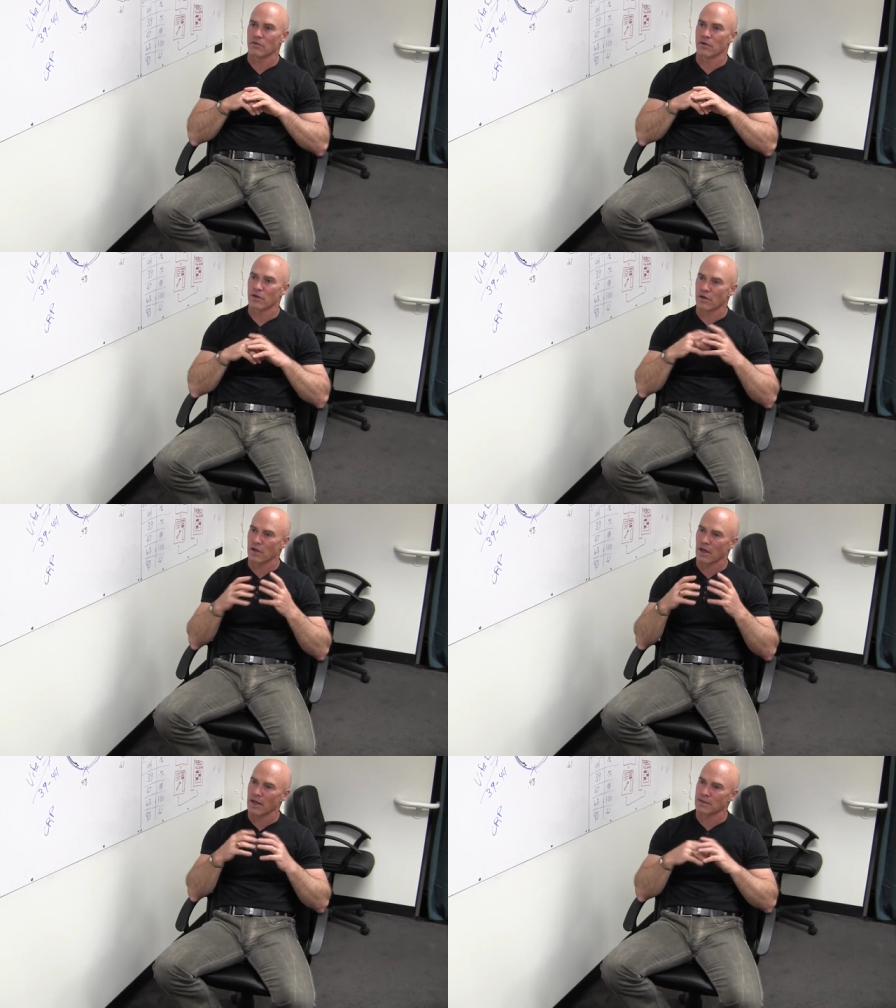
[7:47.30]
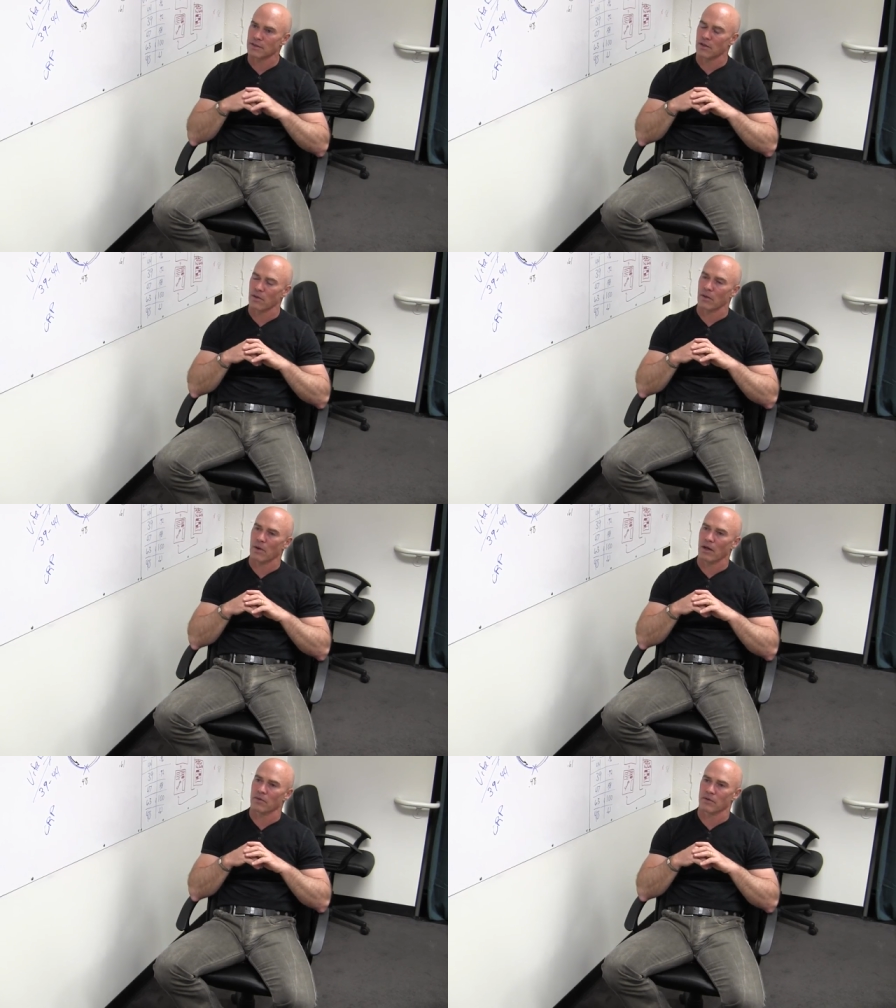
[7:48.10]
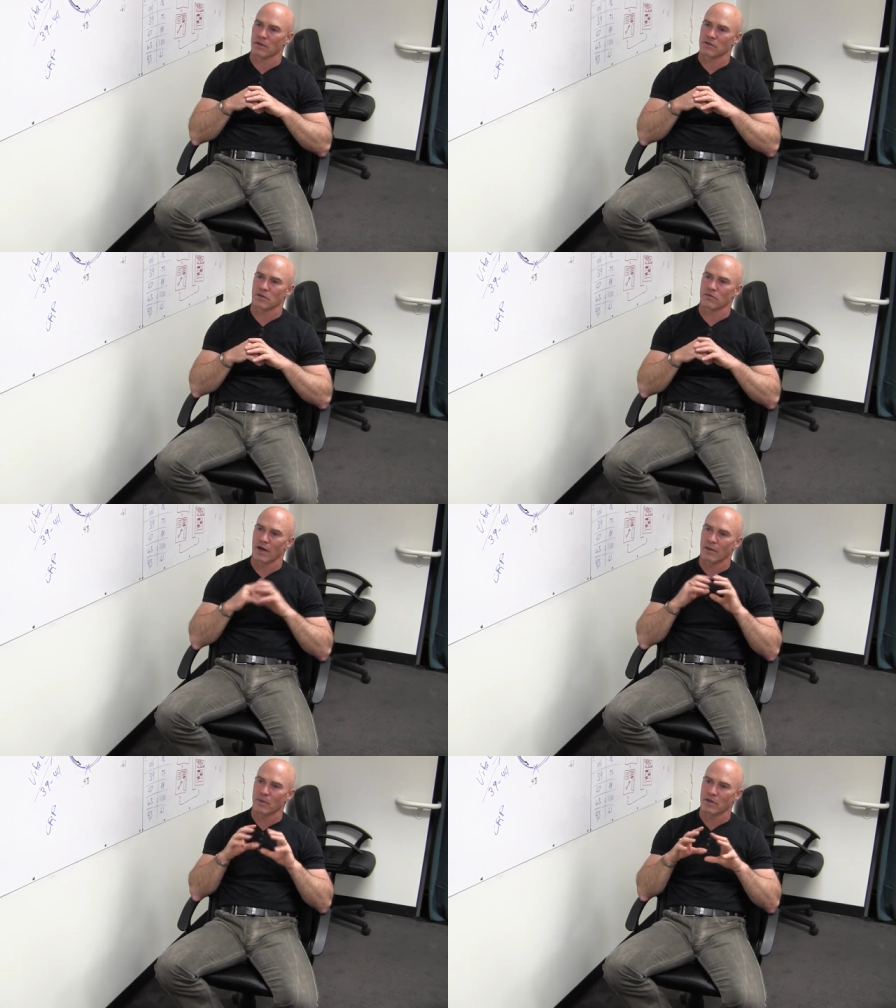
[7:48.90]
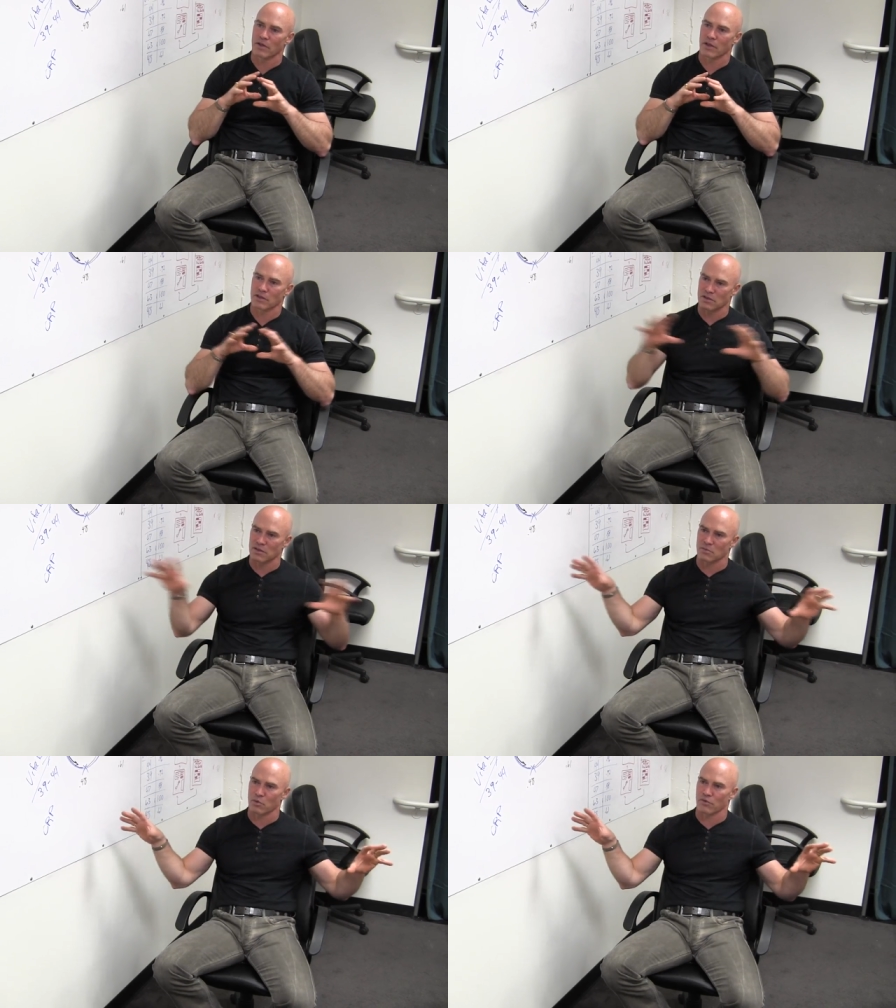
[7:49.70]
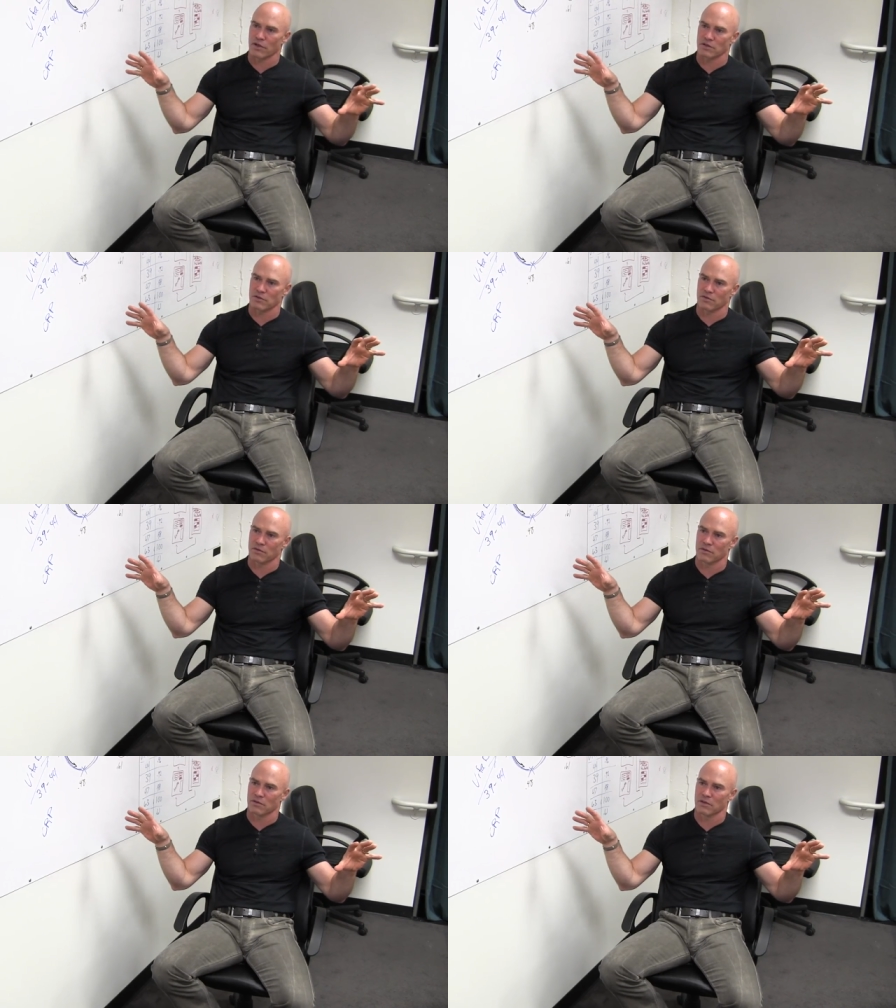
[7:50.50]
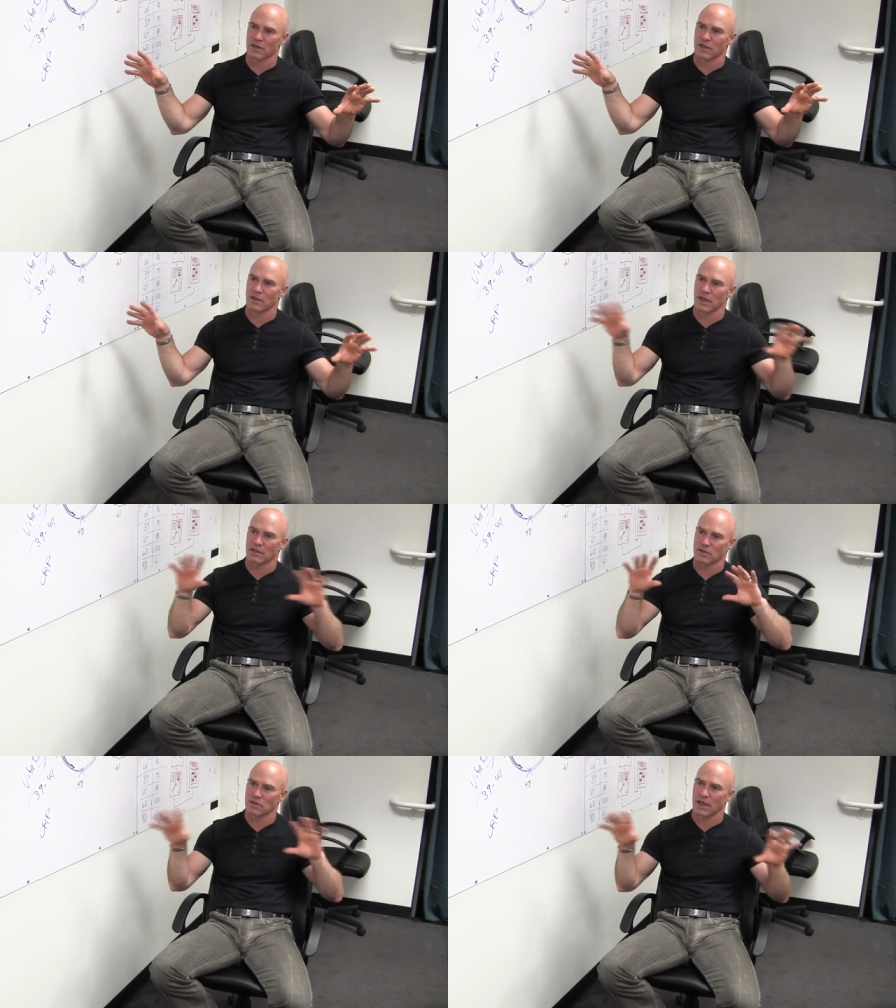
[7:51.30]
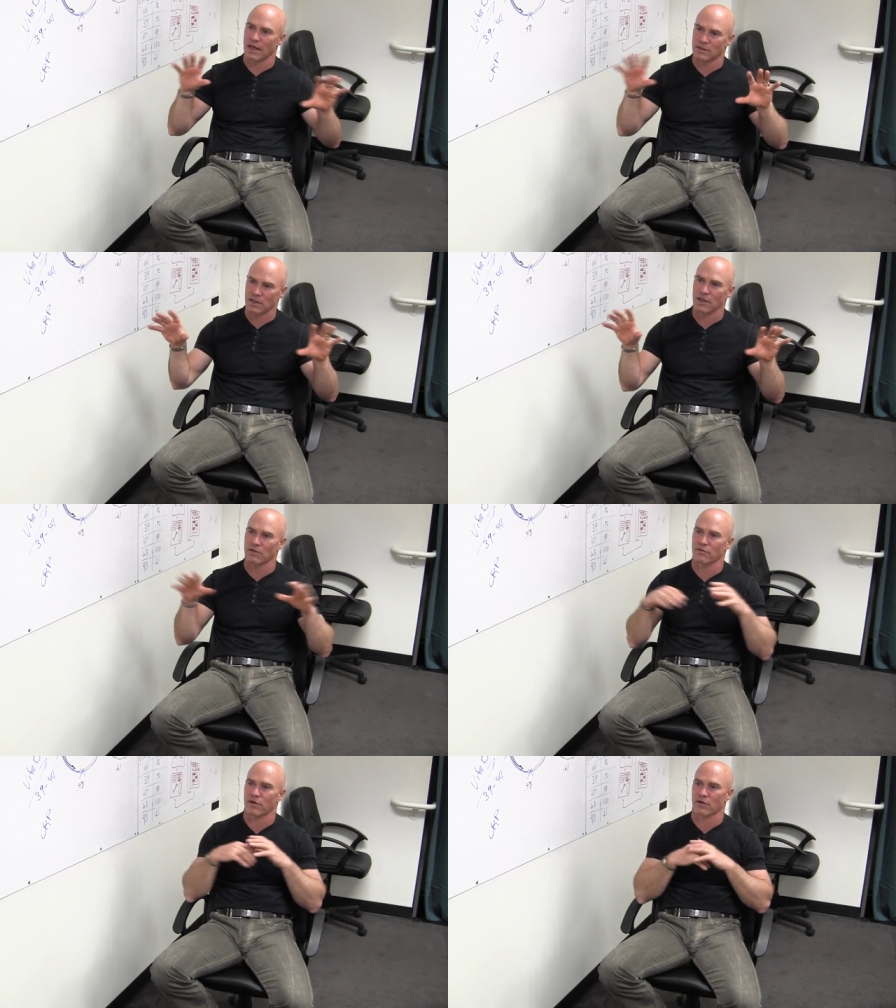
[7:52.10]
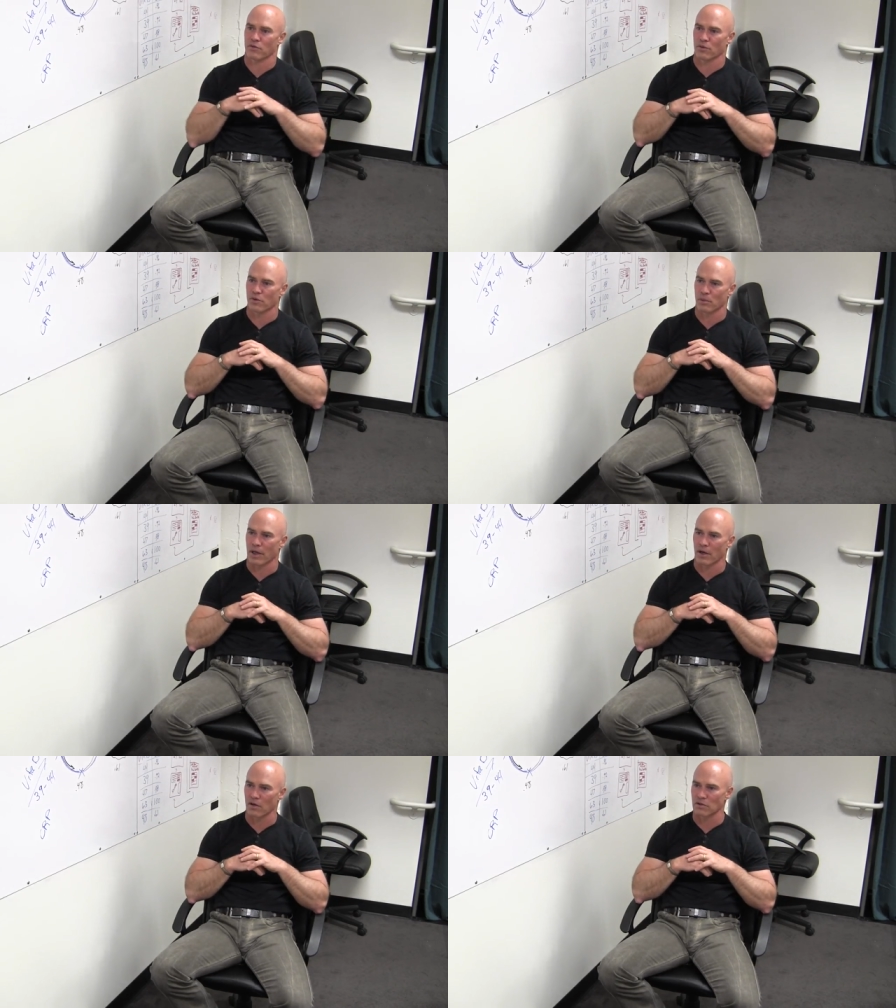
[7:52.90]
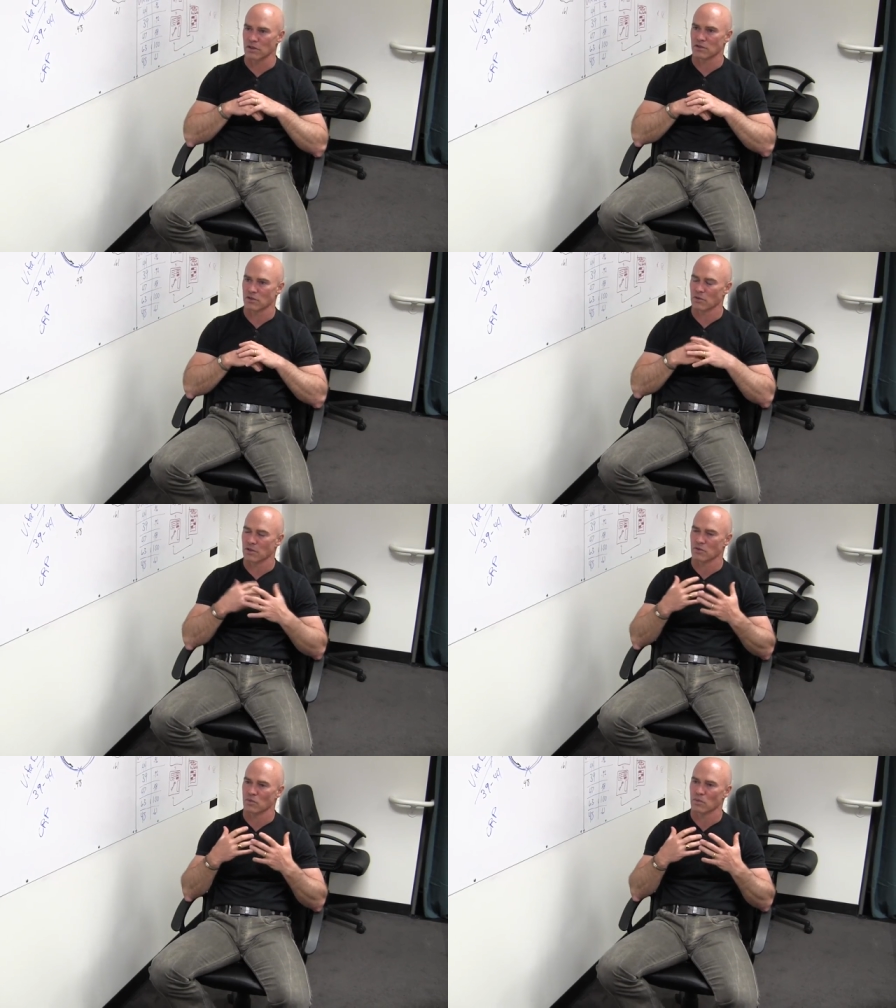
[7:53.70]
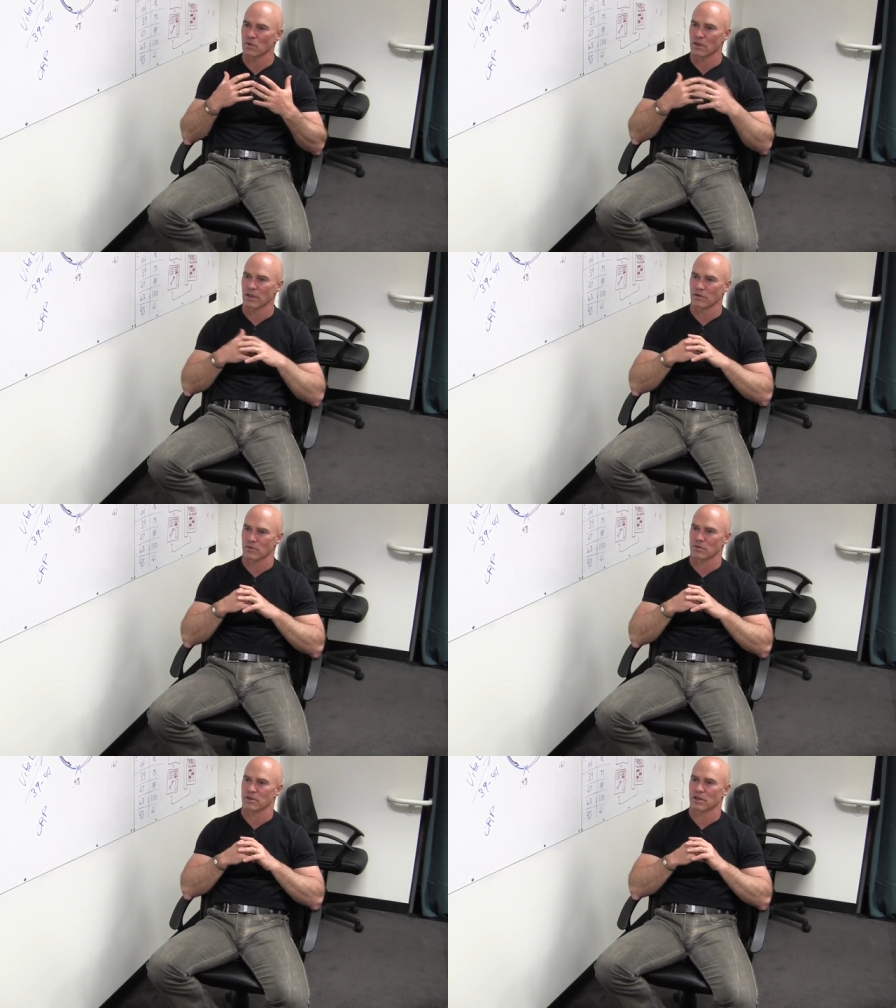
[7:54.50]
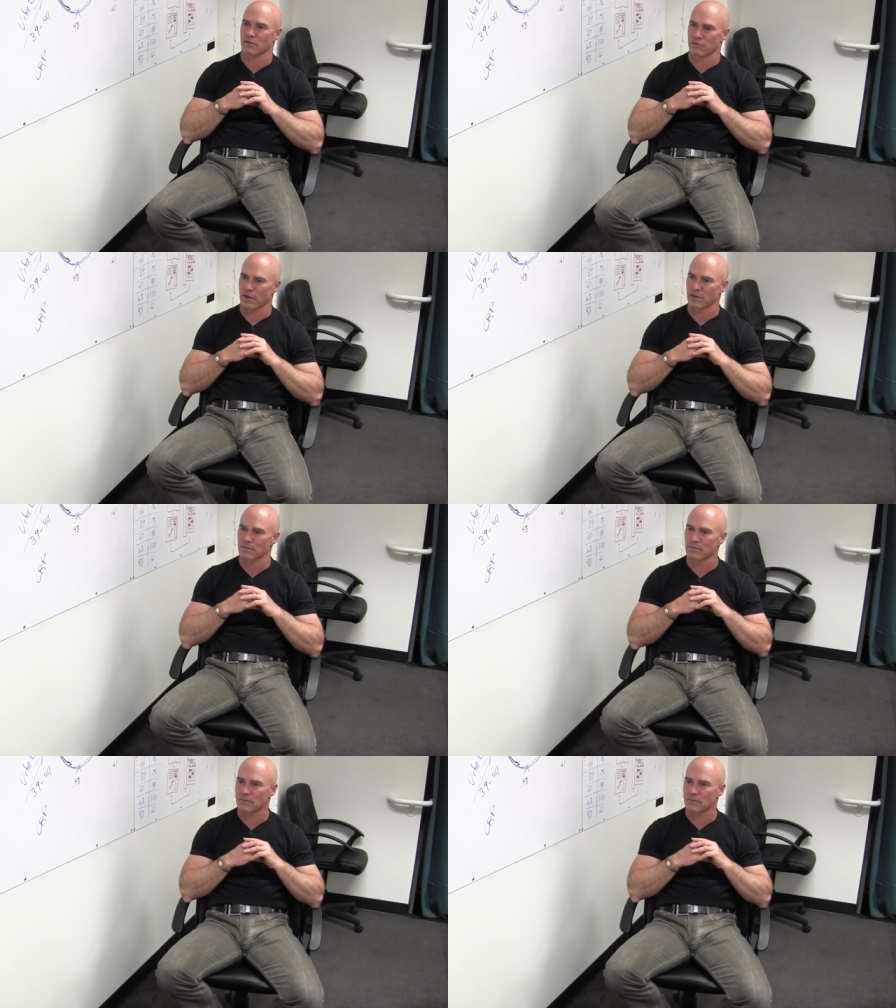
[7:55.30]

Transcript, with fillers: then you can kind of see, all right, wow, so vitamin D is this pervasive. Yeah. It, it has this cascade effect through your biology, and so it's a really interesting effect.